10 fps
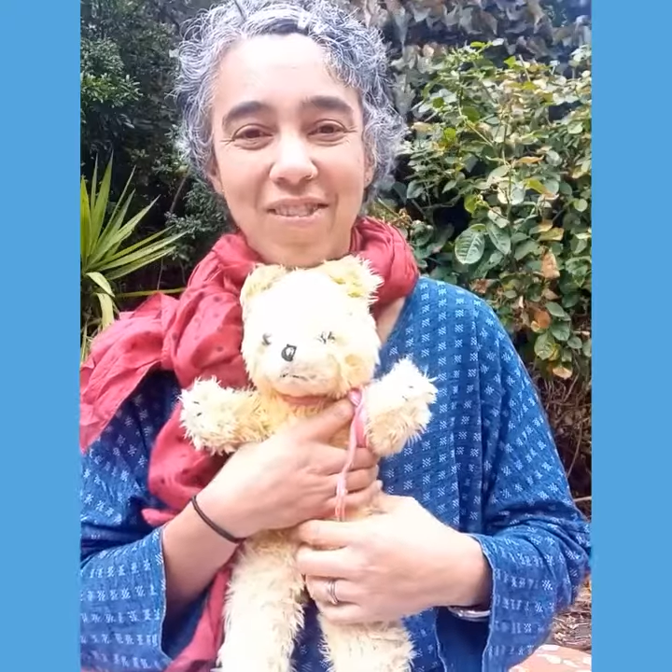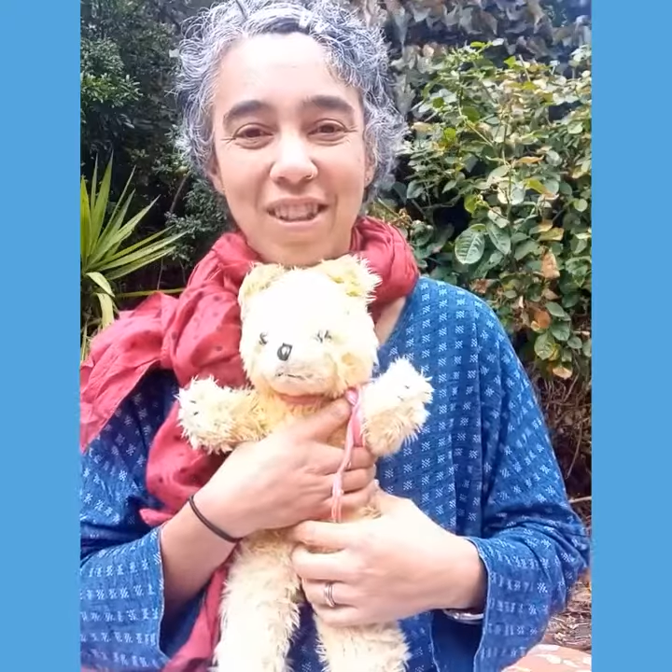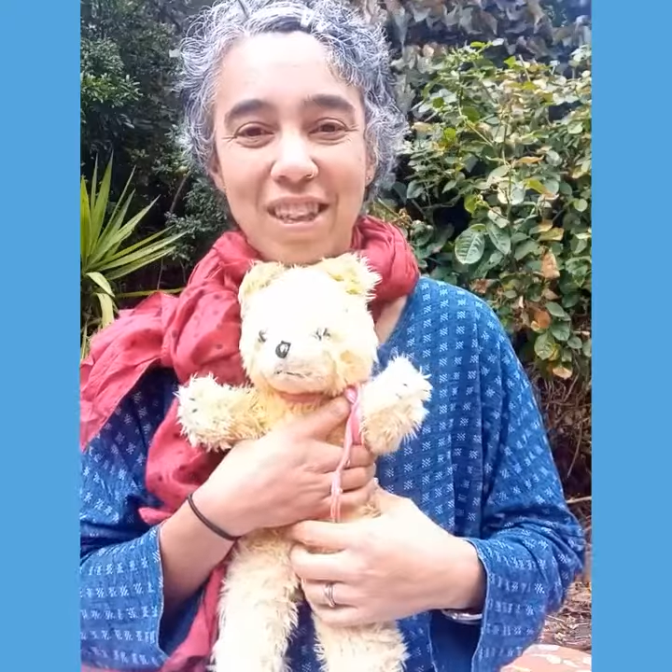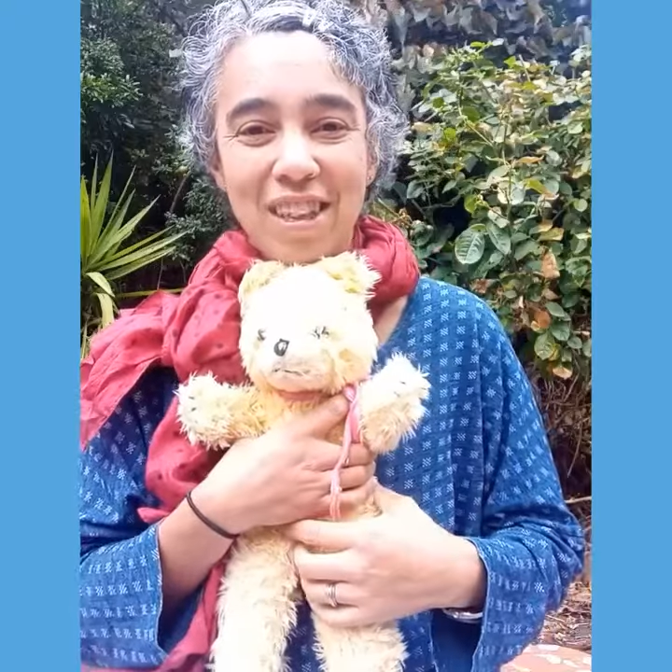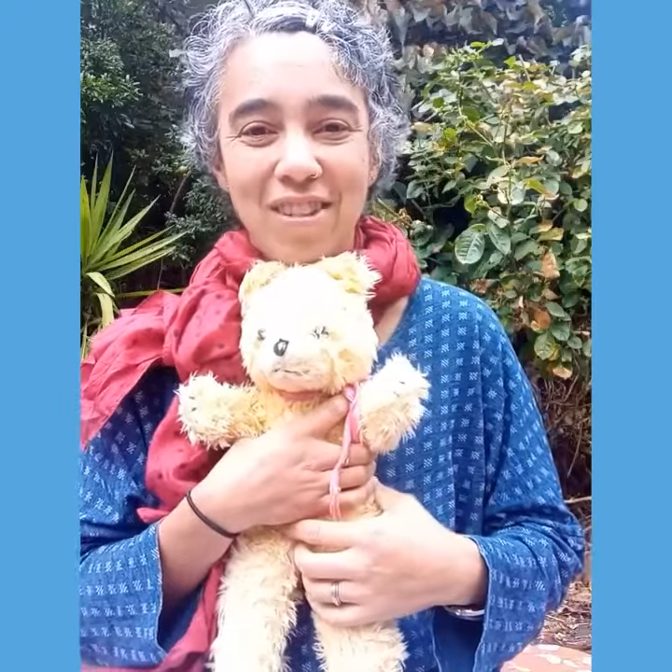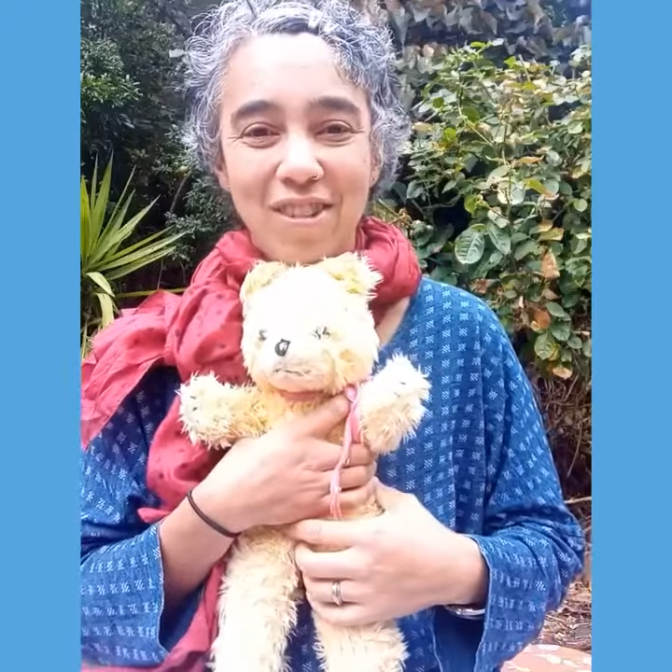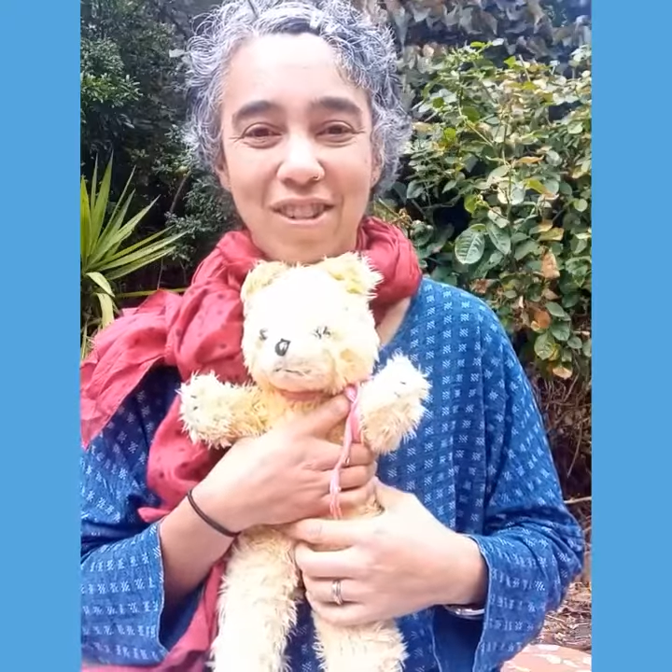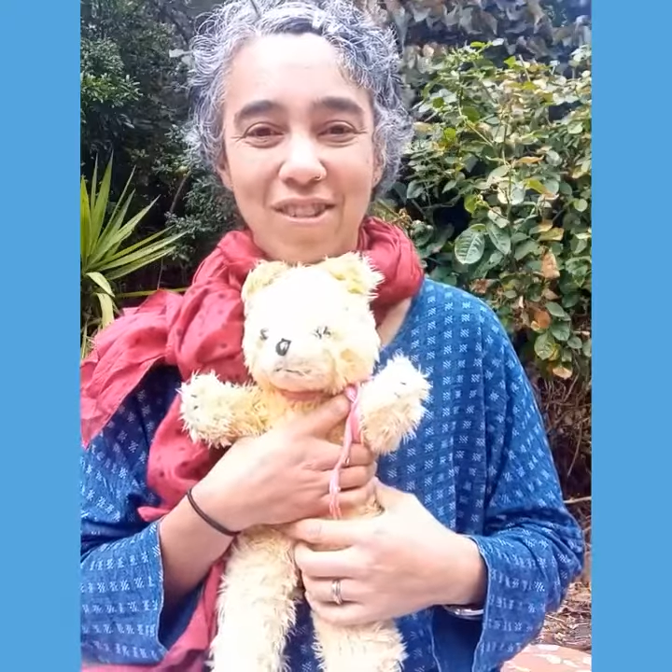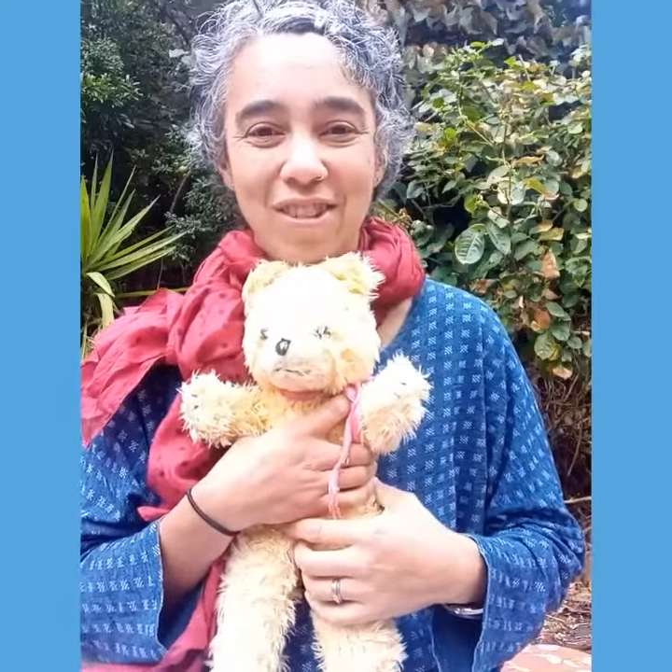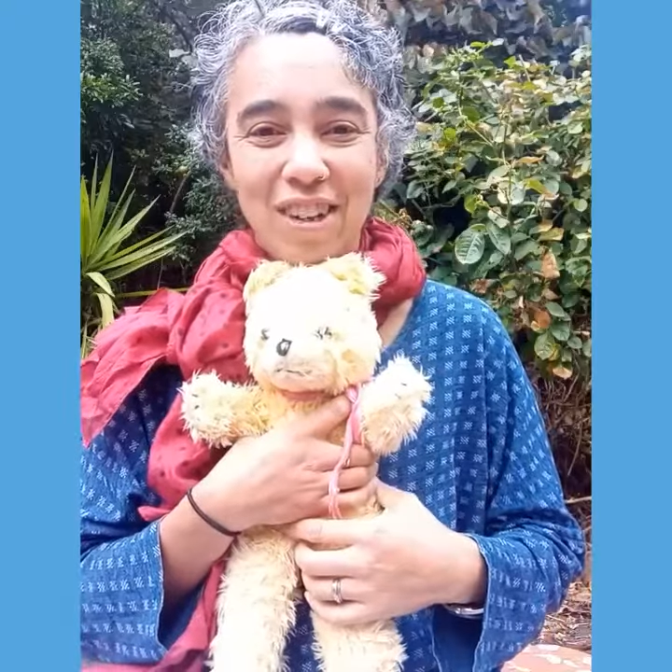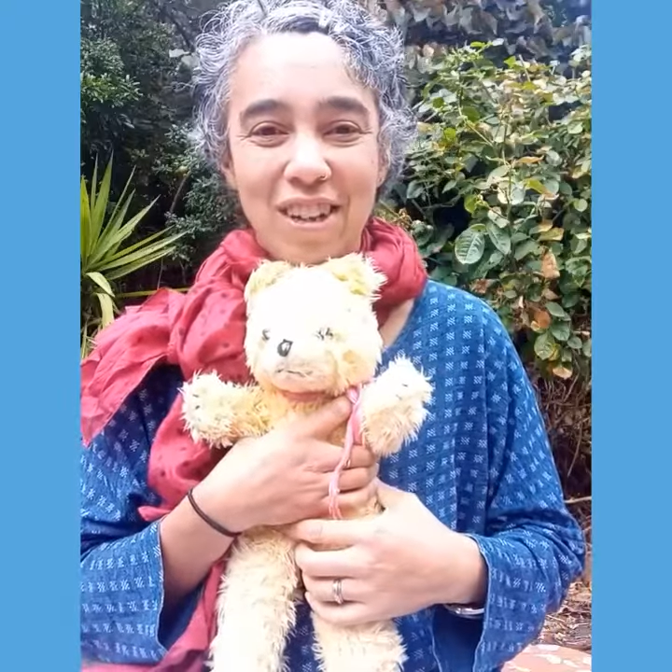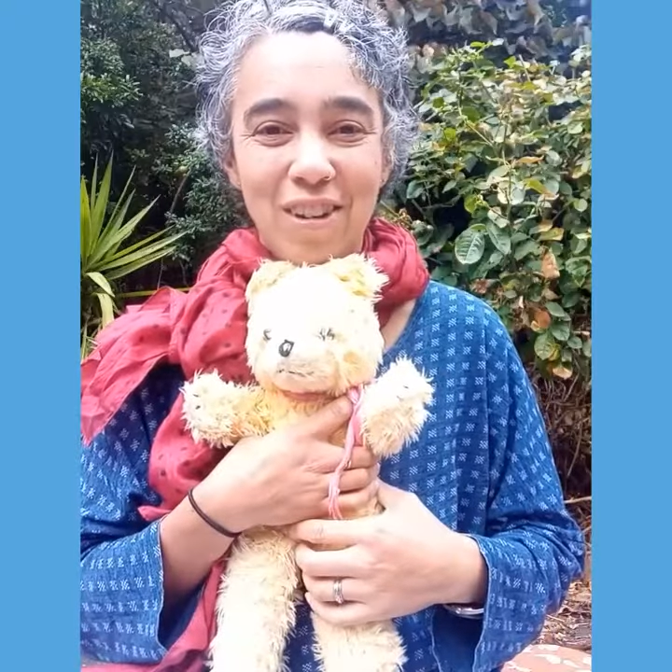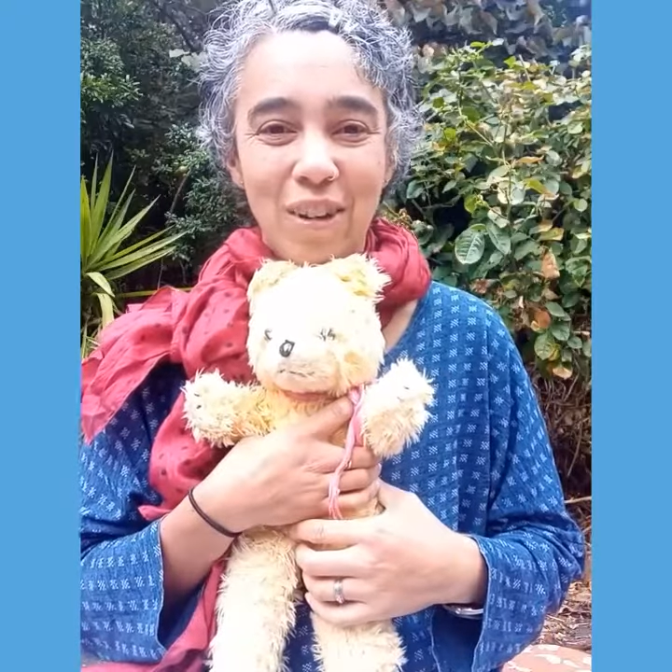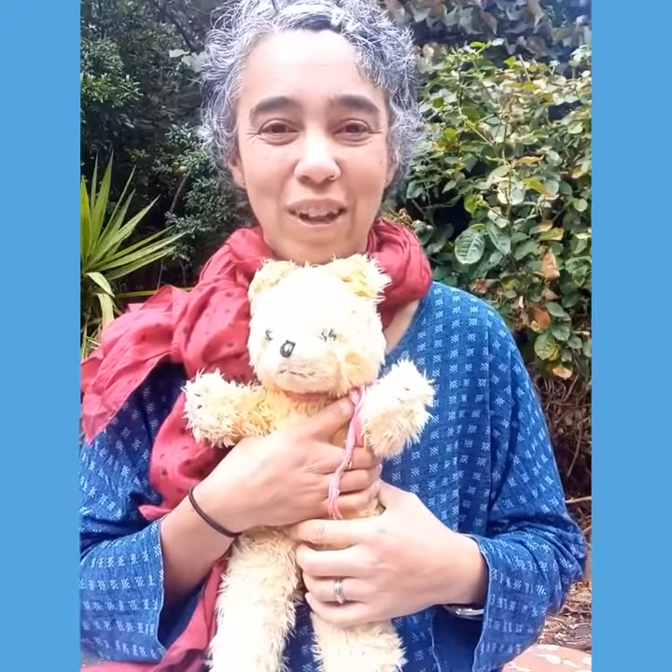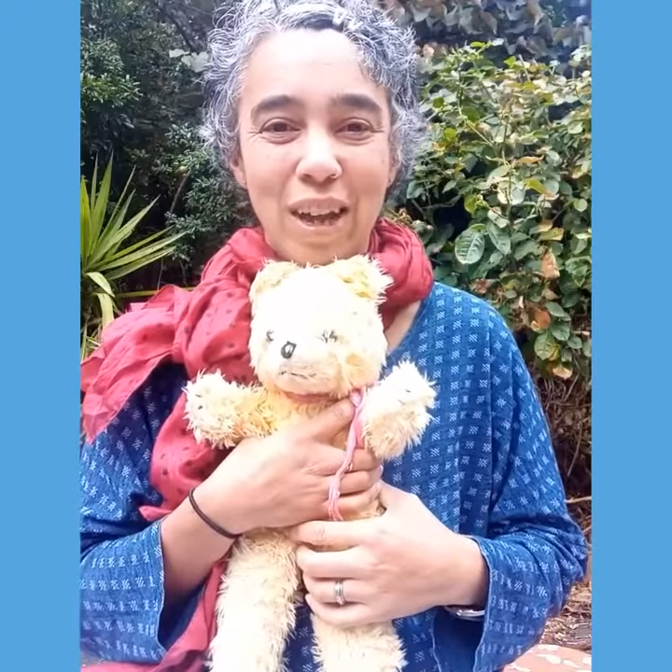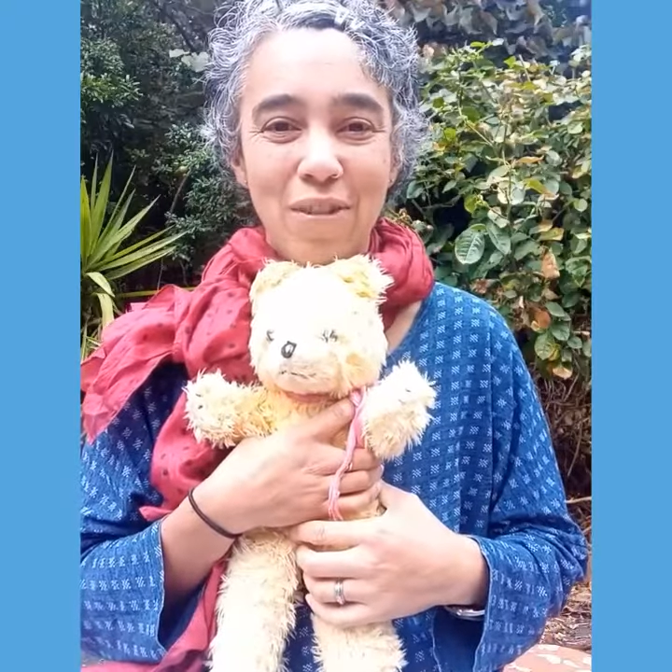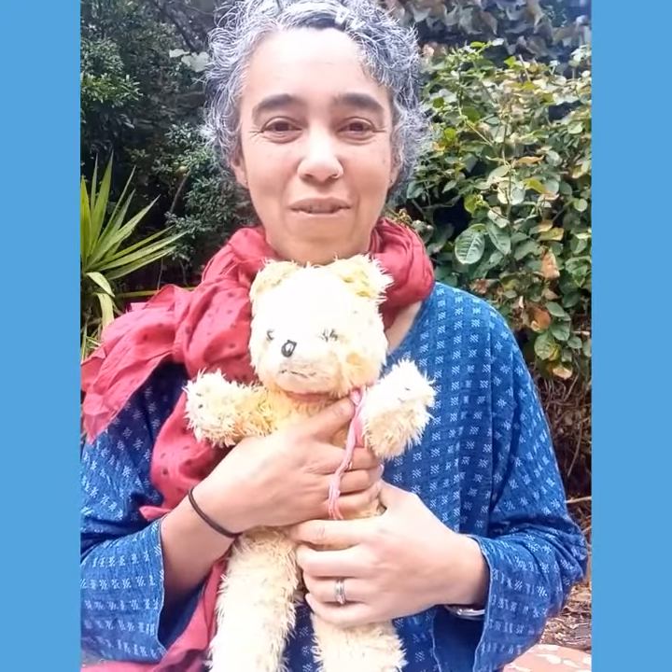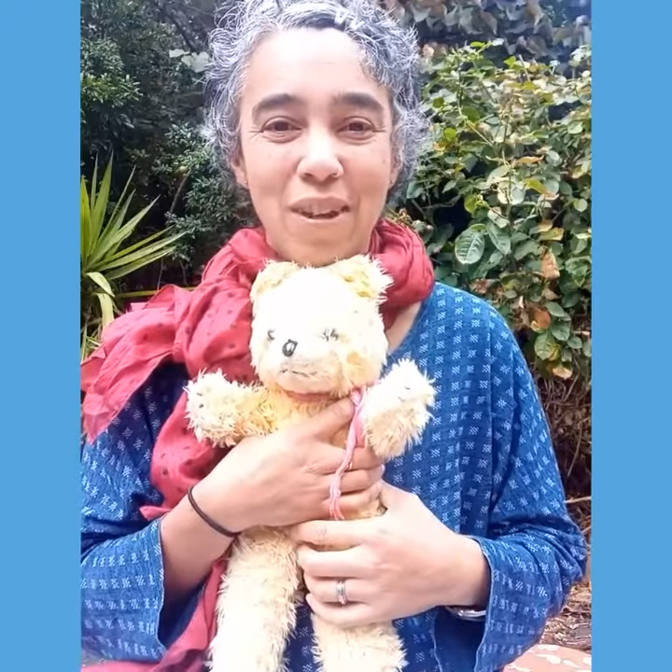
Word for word: with the little children in your life.